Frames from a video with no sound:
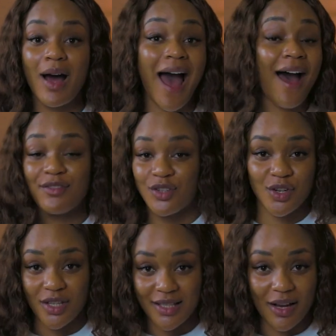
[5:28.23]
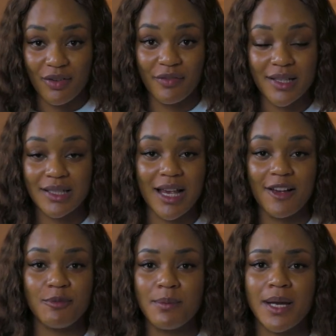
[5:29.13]
after the sacrifices
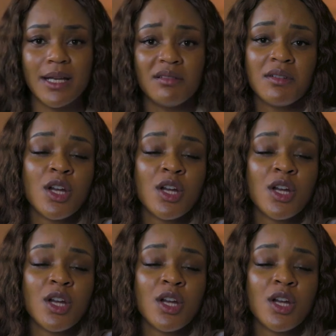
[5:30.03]
have been made